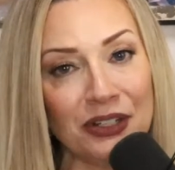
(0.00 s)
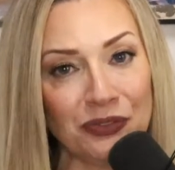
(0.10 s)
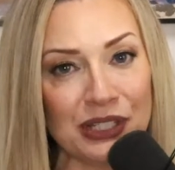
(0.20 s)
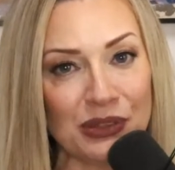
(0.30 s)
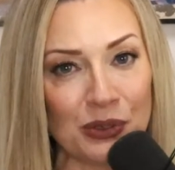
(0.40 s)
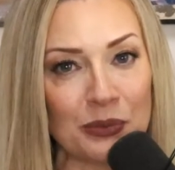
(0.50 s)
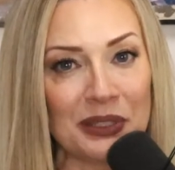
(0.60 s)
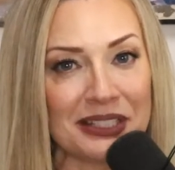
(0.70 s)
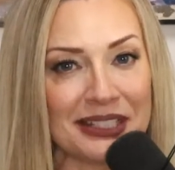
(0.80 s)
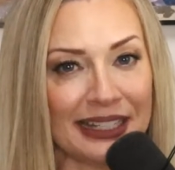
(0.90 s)
of read through it
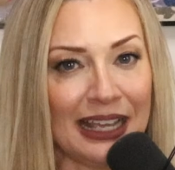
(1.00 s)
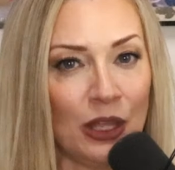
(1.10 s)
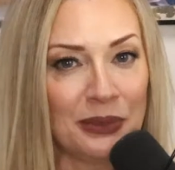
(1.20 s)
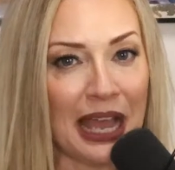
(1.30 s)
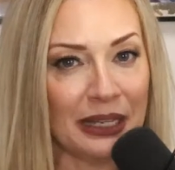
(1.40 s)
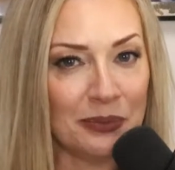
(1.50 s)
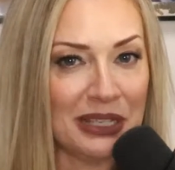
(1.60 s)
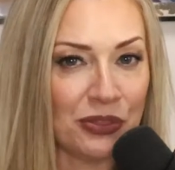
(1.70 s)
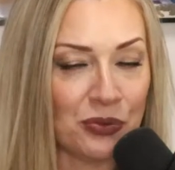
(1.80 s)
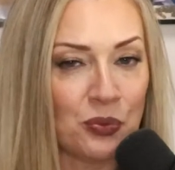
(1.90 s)
because it's going to help guide
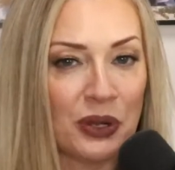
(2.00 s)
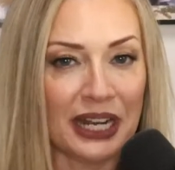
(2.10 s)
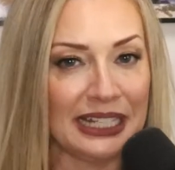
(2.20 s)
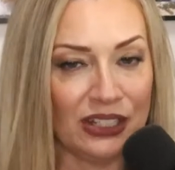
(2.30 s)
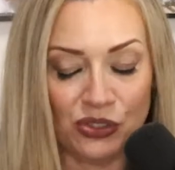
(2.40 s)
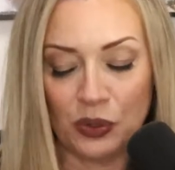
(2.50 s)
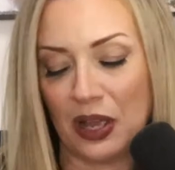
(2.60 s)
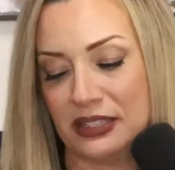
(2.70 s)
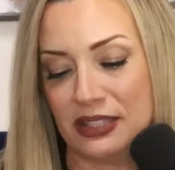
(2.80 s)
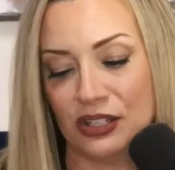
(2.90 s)
me through what I need you
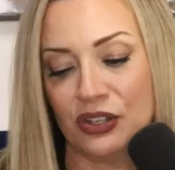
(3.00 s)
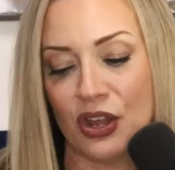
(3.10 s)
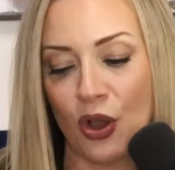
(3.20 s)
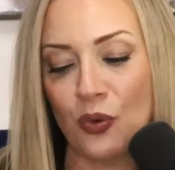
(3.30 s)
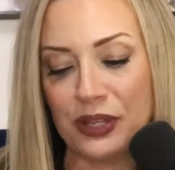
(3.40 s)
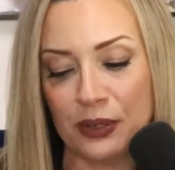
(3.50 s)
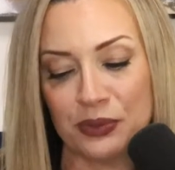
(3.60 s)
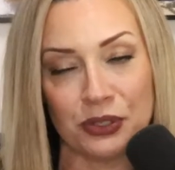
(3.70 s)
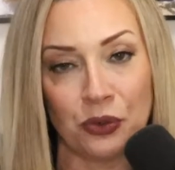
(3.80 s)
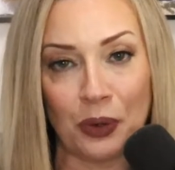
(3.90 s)
guys to know. It
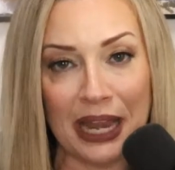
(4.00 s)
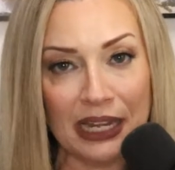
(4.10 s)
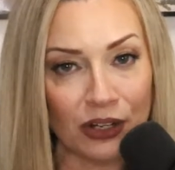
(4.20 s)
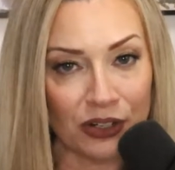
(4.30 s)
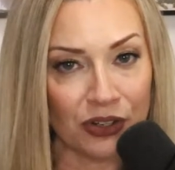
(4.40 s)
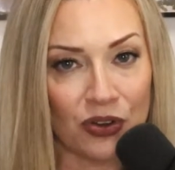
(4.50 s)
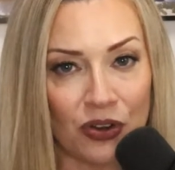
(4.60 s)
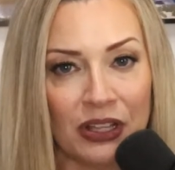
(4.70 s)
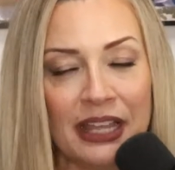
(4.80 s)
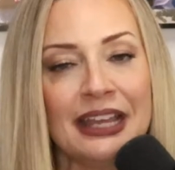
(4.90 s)
was a great article.